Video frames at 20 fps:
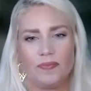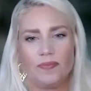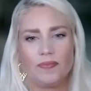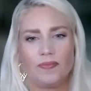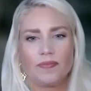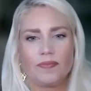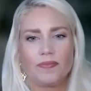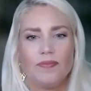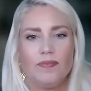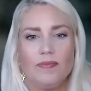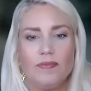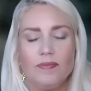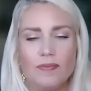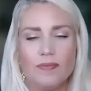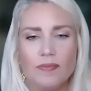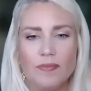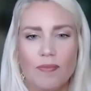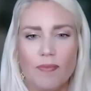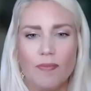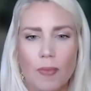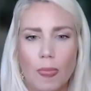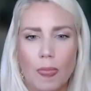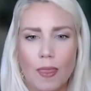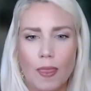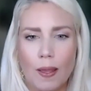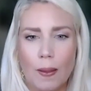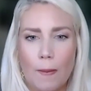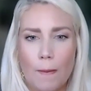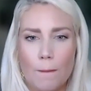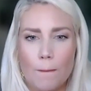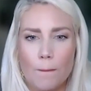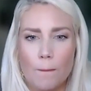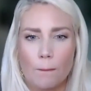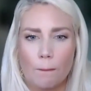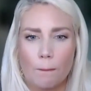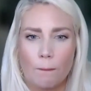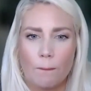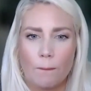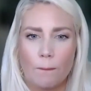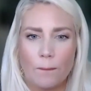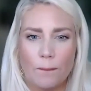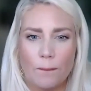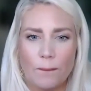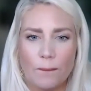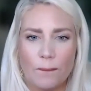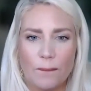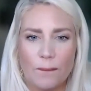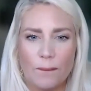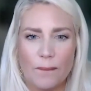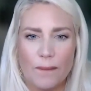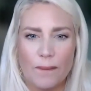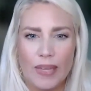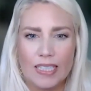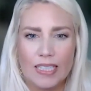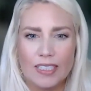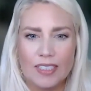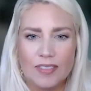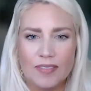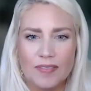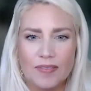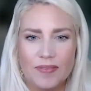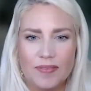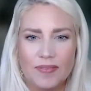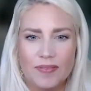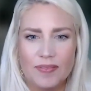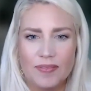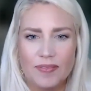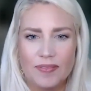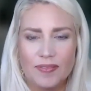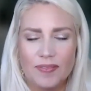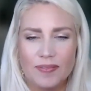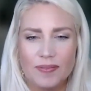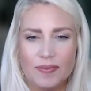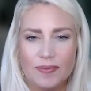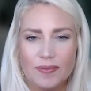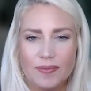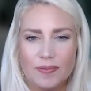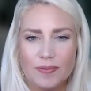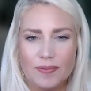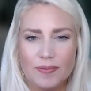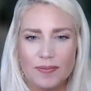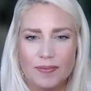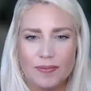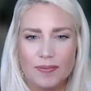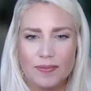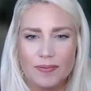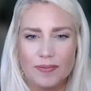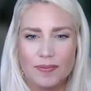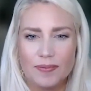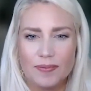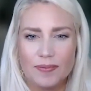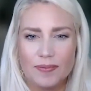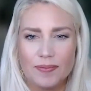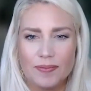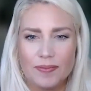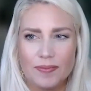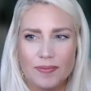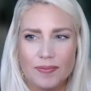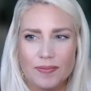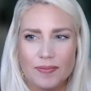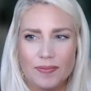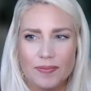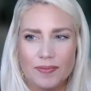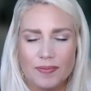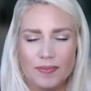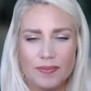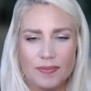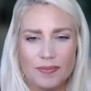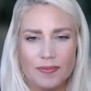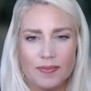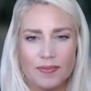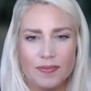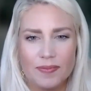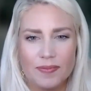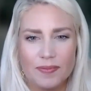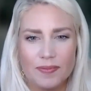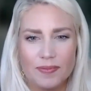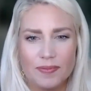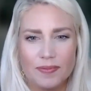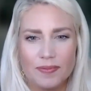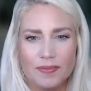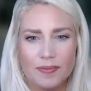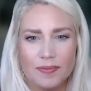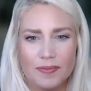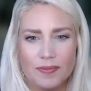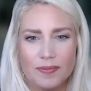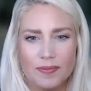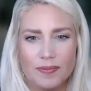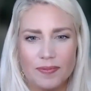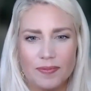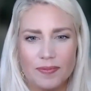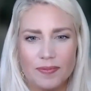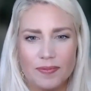[no speech]